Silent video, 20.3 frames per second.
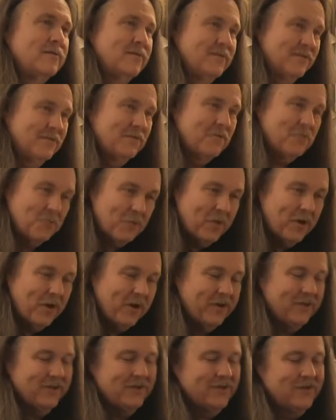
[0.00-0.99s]

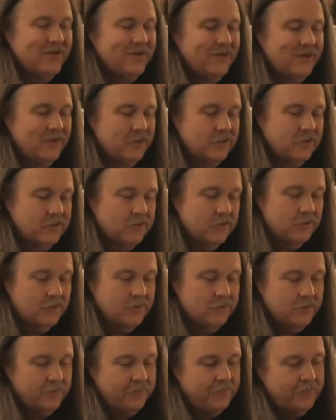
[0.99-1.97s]
Right.
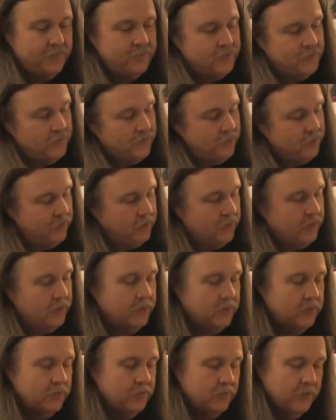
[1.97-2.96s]
So if you just
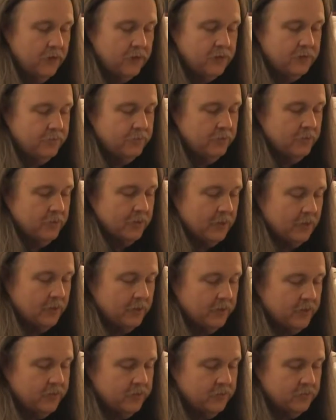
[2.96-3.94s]
as you pull it
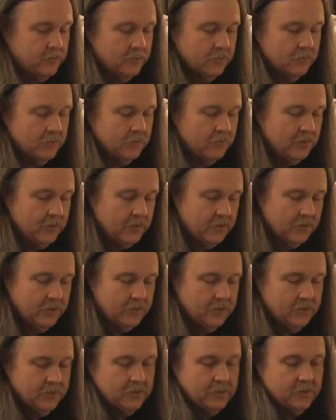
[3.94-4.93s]
out, and you
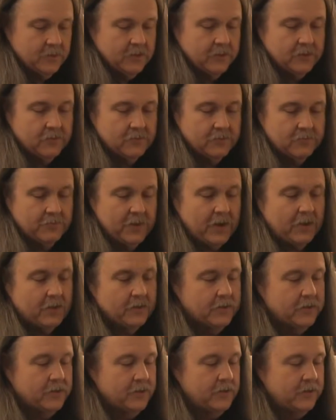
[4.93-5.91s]

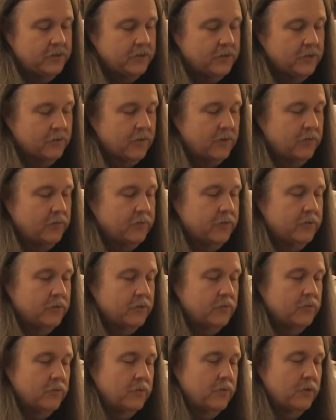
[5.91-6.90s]
balance it, and then grab it with
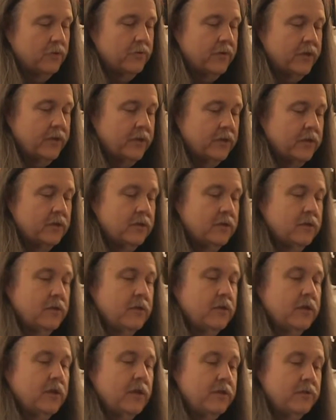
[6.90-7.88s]
your other hand,
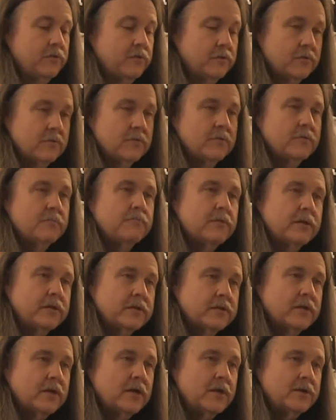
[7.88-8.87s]
and you would
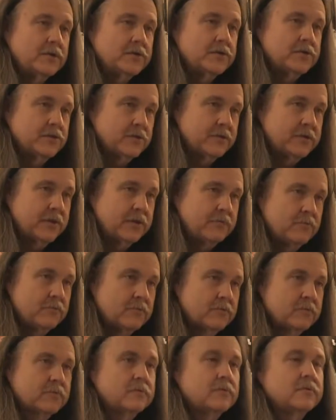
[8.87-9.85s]
place it on your turntable.